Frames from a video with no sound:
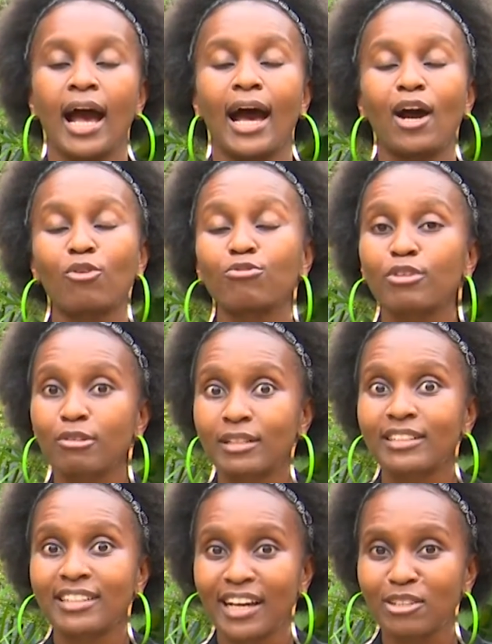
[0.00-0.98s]
how
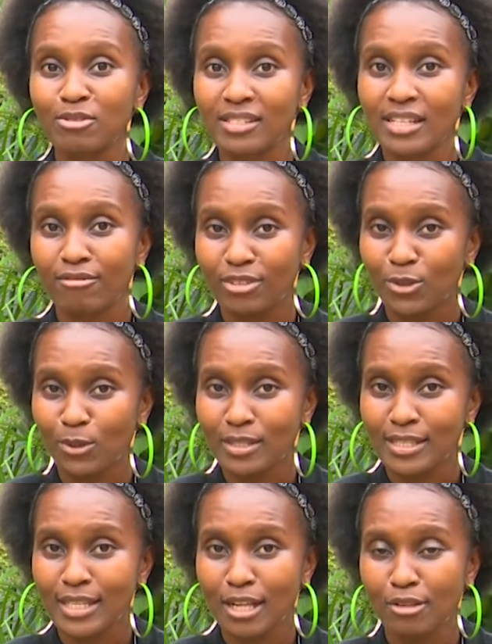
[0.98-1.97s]
frequently are you starving
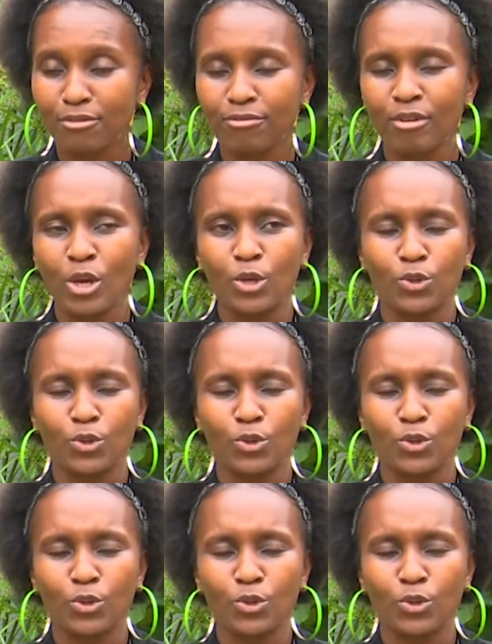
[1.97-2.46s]
yourself?